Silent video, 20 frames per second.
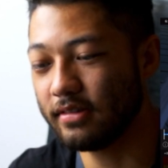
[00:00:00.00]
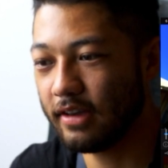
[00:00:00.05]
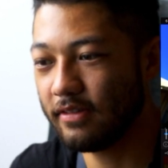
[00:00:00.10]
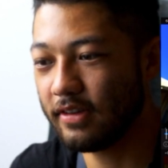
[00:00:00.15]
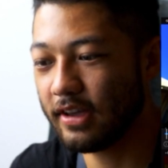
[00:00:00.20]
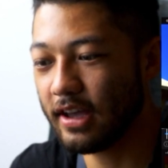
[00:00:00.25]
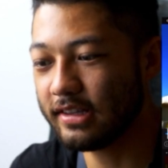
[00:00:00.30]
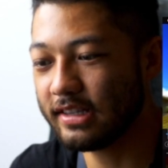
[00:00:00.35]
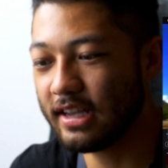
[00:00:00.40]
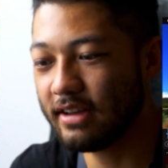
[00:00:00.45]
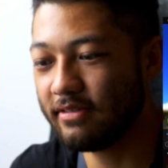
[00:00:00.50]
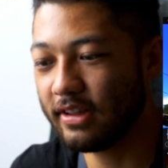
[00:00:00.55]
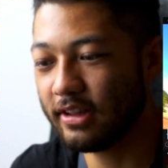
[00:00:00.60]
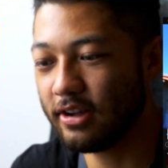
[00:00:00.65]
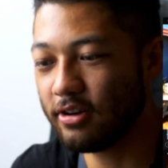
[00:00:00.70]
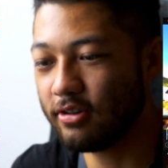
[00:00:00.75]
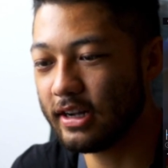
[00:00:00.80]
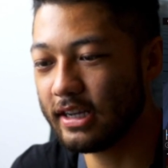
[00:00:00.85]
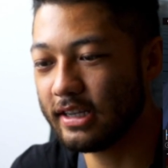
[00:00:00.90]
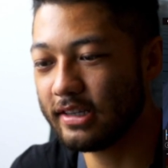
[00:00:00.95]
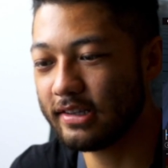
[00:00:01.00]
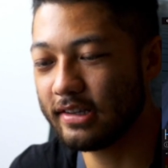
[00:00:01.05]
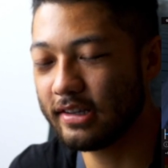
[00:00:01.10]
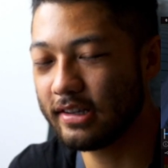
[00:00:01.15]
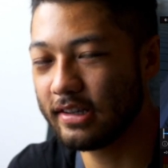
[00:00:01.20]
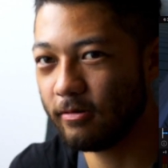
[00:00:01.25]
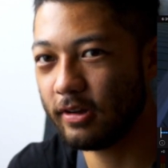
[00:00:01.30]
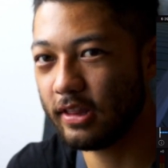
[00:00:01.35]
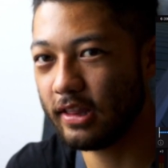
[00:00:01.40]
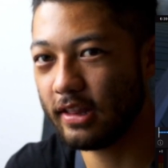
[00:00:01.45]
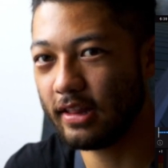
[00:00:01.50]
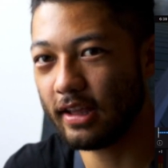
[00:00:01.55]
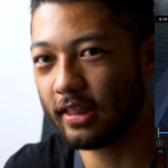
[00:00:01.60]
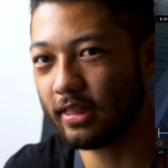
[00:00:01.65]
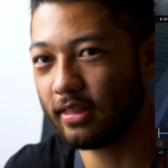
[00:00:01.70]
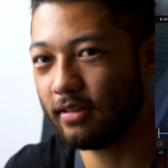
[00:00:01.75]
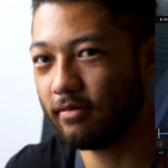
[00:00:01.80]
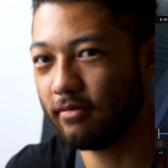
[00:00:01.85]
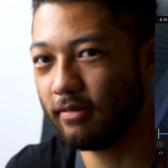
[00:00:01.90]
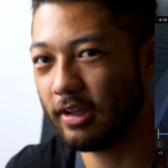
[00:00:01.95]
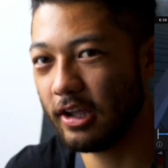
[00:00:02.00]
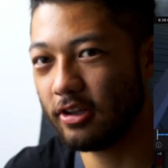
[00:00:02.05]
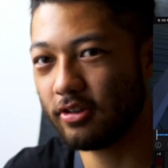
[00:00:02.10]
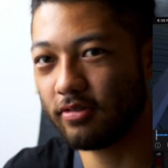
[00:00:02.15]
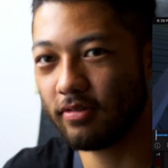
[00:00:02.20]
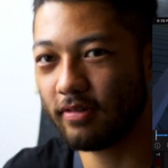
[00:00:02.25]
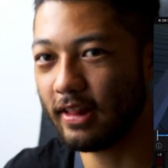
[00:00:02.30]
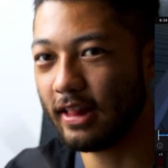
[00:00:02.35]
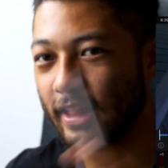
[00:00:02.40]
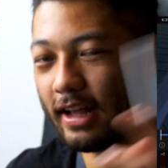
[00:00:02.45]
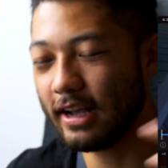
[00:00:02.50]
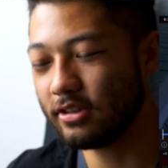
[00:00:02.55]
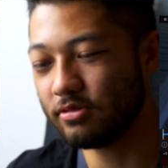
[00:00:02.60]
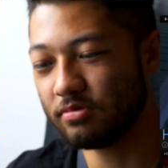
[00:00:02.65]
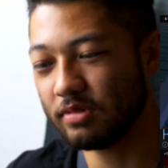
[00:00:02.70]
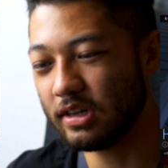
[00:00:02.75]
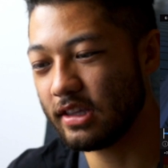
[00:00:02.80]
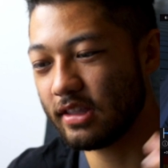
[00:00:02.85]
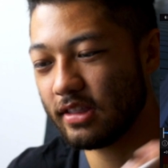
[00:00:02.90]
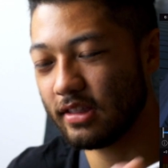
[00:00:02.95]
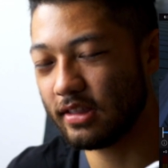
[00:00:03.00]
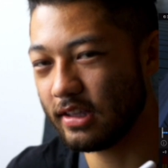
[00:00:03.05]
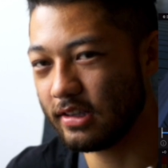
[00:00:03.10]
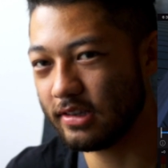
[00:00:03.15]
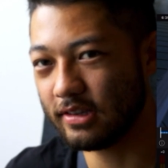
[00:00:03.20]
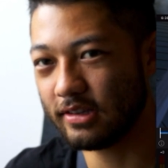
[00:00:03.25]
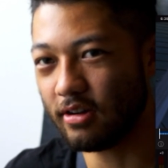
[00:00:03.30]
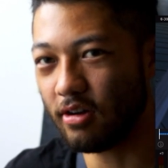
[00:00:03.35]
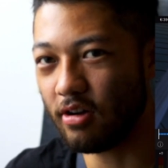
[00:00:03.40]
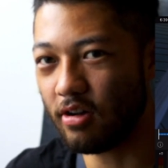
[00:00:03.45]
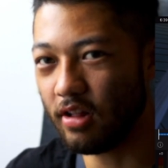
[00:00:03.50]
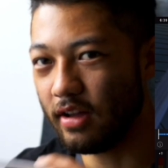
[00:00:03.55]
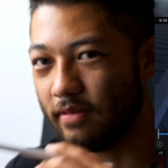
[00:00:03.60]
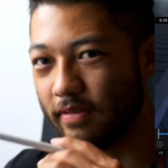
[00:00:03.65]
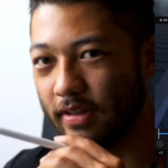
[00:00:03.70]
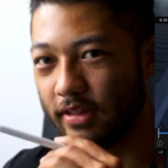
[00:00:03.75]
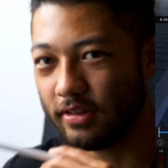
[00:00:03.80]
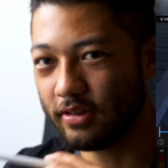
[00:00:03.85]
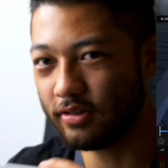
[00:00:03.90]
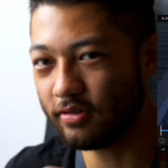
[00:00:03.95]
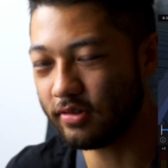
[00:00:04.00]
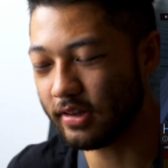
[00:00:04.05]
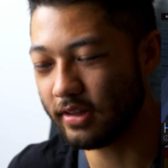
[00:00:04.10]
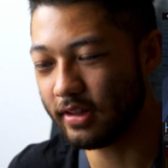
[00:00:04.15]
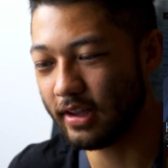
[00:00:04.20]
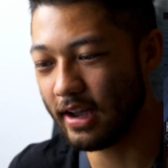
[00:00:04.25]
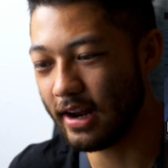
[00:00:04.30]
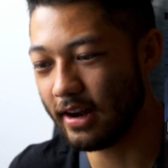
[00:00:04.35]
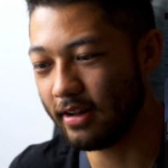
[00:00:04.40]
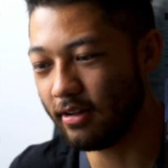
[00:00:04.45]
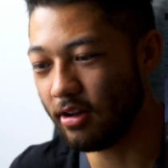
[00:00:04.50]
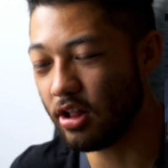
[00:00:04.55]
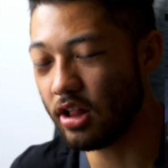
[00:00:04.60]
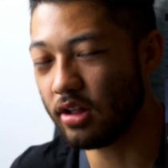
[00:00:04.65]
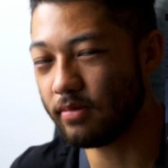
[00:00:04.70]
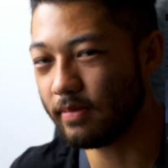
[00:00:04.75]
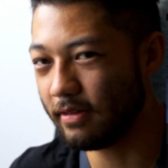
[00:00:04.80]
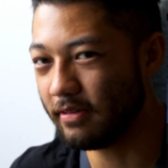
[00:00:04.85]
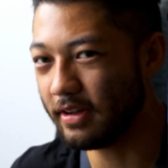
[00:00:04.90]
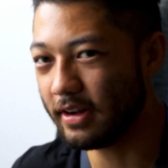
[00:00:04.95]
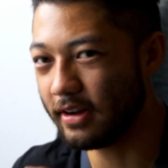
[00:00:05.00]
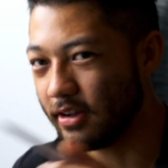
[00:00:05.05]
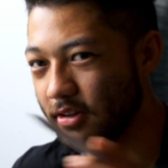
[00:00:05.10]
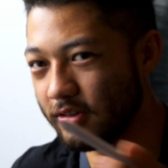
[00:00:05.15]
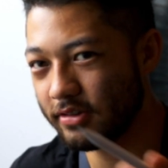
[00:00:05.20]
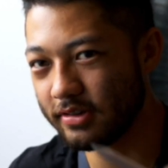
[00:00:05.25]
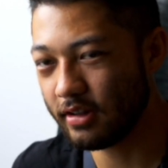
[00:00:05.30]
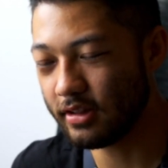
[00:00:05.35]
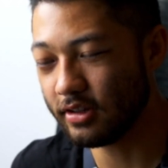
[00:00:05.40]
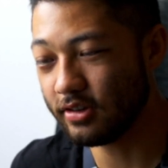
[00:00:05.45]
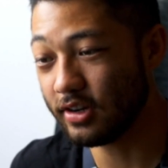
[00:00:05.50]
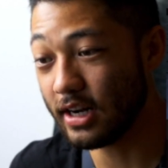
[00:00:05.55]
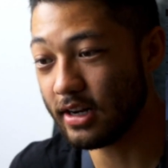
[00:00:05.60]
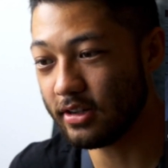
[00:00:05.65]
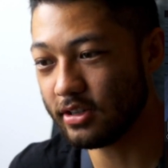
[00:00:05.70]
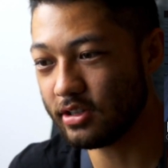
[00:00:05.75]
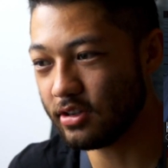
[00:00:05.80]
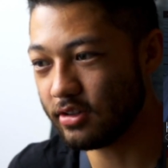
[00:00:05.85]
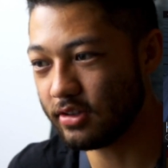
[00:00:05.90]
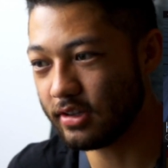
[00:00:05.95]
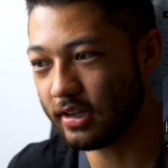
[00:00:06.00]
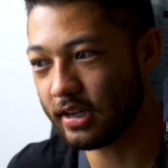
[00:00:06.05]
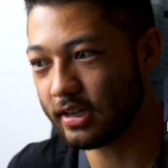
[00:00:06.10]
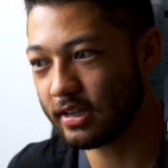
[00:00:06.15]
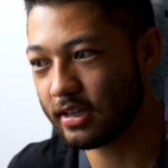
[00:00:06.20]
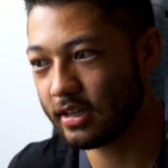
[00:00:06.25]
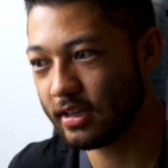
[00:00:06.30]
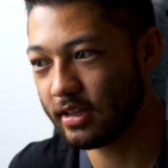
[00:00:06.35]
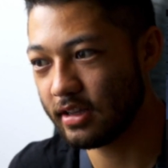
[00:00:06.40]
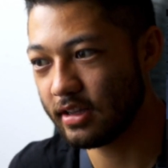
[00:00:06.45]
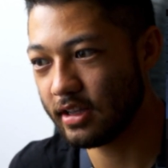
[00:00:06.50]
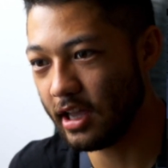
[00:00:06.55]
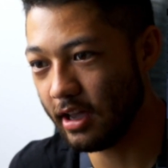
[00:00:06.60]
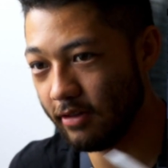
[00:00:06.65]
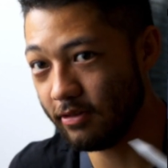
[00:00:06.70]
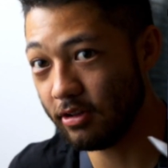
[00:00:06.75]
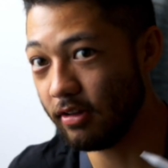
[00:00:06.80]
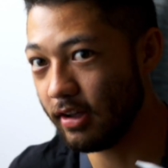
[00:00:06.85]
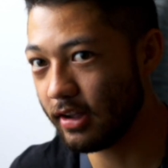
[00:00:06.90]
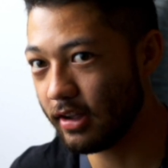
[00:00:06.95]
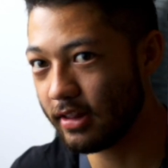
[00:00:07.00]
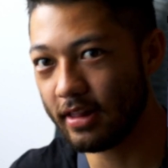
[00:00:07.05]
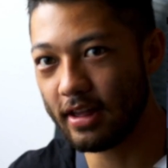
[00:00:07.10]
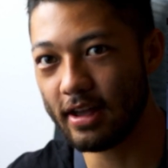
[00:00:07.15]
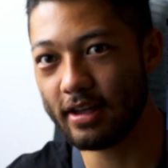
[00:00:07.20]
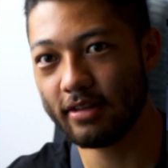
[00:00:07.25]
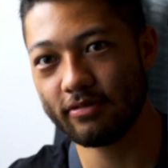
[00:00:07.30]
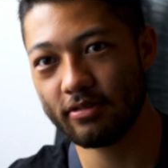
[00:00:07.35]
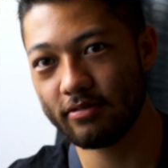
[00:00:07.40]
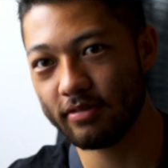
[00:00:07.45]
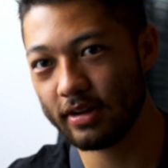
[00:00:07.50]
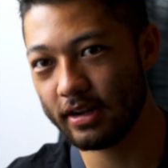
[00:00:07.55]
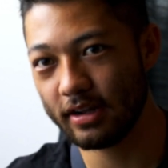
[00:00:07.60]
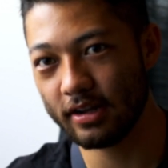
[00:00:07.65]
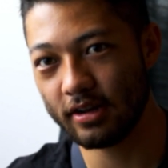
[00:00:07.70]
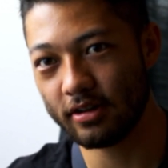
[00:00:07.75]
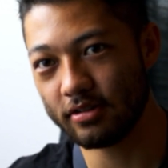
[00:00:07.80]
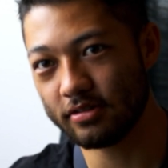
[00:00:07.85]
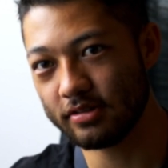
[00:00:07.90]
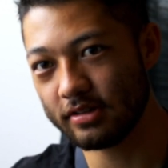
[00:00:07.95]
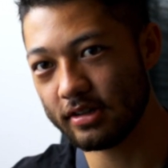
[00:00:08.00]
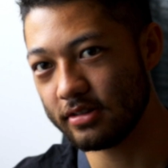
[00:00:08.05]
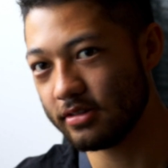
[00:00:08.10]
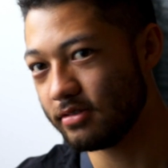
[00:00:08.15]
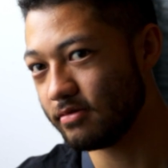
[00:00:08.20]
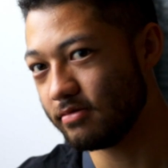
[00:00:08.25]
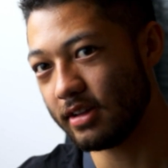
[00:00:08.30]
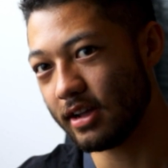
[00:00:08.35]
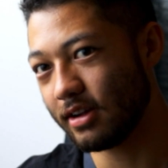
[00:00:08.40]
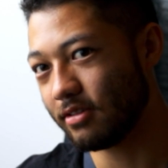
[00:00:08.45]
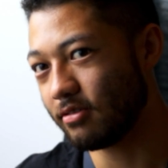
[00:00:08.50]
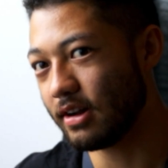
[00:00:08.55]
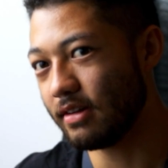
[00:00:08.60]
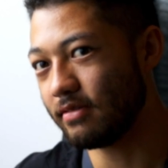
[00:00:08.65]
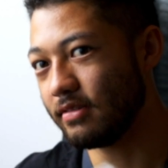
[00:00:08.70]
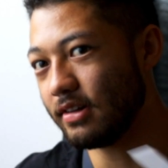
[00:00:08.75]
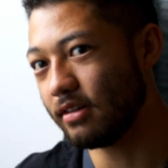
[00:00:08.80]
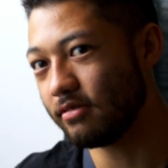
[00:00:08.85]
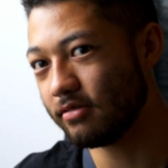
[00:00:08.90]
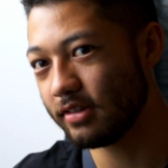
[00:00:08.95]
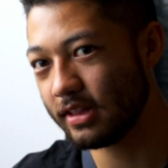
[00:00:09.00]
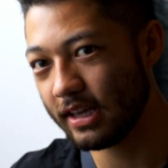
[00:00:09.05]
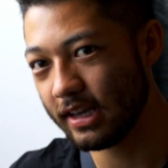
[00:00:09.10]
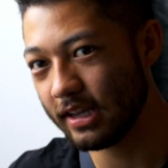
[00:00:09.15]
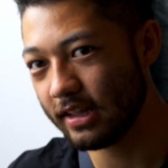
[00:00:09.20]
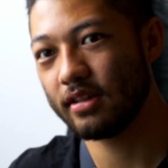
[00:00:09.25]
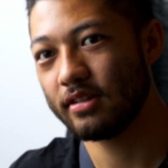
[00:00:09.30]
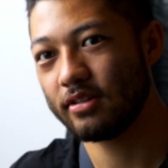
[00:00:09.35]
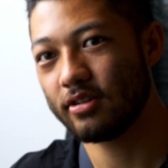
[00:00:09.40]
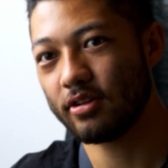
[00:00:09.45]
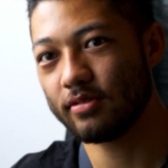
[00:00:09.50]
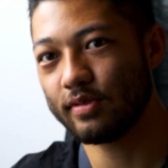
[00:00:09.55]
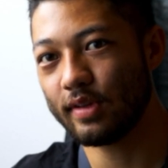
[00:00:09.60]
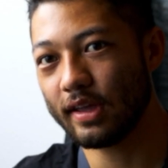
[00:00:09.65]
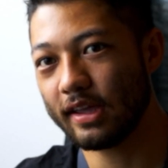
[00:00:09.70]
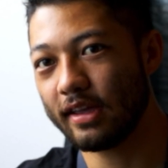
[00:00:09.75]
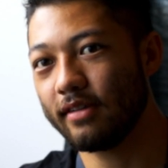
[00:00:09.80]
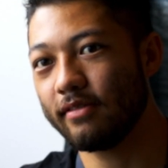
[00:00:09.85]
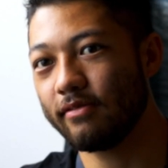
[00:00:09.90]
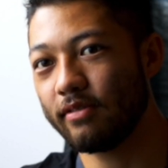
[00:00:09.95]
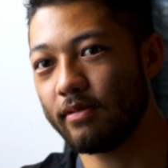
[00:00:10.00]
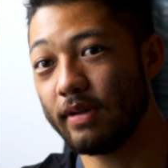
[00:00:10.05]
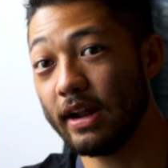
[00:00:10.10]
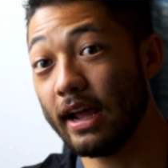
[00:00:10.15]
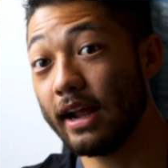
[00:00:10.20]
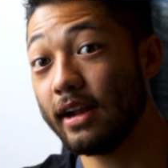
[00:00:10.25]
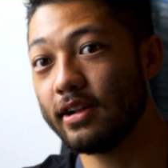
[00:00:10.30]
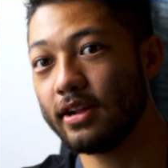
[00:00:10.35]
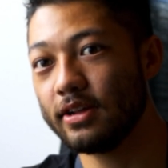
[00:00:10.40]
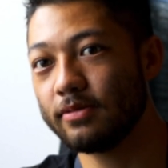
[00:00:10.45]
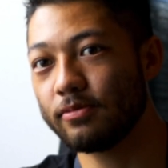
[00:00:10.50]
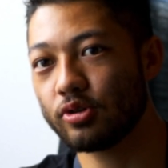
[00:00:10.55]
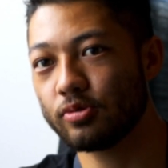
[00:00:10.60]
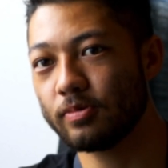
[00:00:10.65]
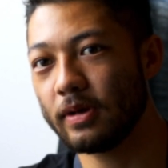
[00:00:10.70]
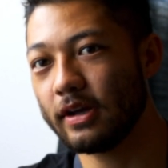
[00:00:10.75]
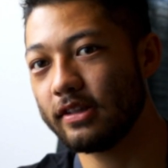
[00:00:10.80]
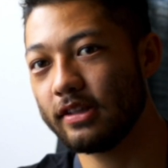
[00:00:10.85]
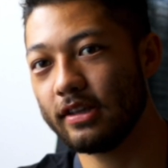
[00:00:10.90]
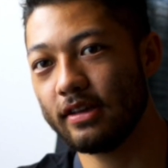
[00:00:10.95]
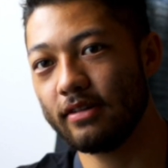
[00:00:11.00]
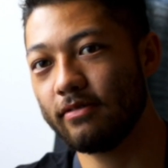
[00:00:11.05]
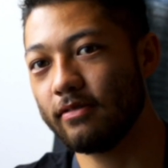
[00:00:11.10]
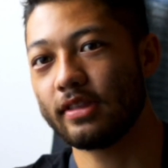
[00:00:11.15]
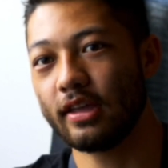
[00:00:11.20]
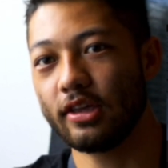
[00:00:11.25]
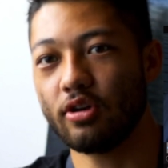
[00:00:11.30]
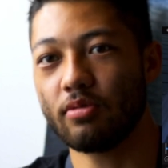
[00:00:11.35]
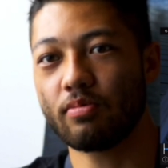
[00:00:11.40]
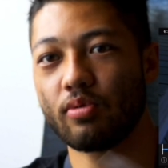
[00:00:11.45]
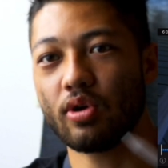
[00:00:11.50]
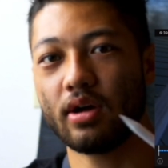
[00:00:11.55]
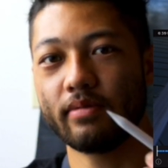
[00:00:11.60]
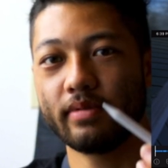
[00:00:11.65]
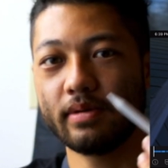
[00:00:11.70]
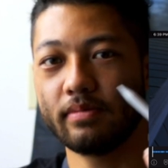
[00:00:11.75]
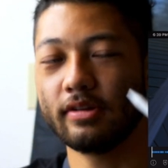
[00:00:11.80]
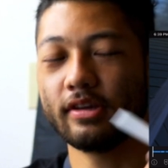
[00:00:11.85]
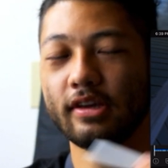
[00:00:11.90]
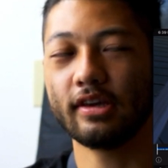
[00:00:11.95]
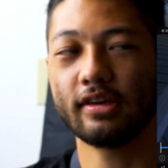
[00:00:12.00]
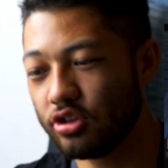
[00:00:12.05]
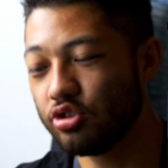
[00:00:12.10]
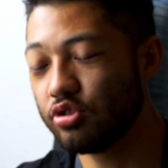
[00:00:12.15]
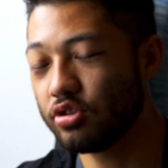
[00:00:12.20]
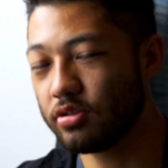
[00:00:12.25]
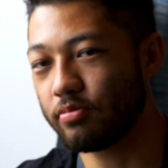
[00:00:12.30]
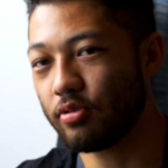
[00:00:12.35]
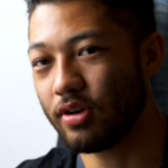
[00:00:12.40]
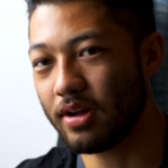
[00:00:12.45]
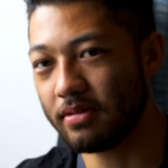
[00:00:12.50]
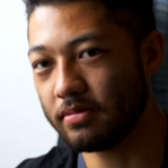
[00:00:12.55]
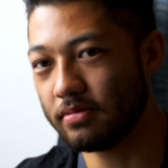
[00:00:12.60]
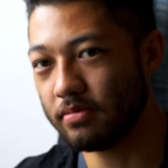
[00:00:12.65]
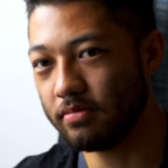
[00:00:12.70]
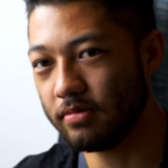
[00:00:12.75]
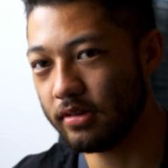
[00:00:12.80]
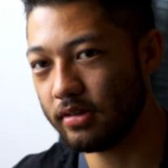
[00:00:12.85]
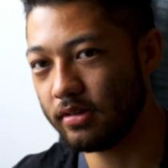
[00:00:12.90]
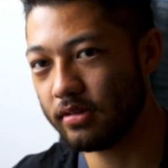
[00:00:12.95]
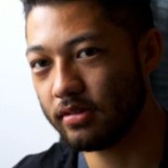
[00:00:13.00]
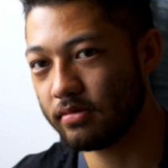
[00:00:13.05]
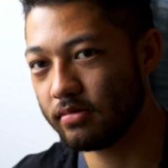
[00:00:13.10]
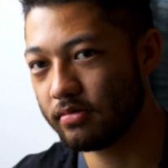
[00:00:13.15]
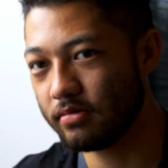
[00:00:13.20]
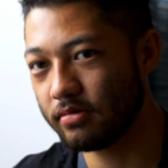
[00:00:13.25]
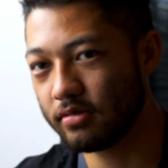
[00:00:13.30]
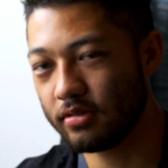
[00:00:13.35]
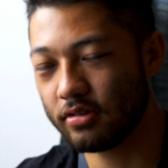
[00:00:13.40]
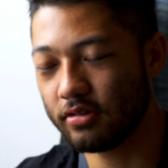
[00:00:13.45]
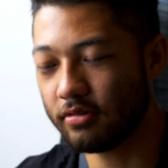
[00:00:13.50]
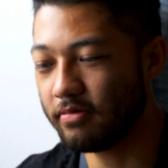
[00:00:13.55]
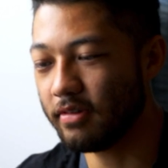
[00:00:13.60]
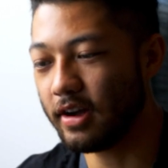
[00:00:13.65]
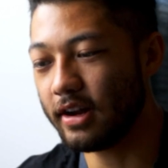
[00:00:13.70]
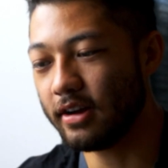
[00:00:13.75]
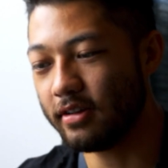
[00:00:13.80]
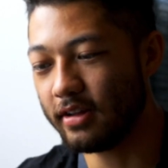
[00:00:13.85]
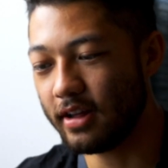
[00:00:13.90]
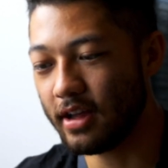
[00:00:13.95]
If you guys haven't noticed, within like the videos from the last week, this is all I've been using to edit all of my videos on the channel. So it's like, if you like the last few videos and you've liked what I've done with it in terms of like from an editing perspective, then you could probably do fine on the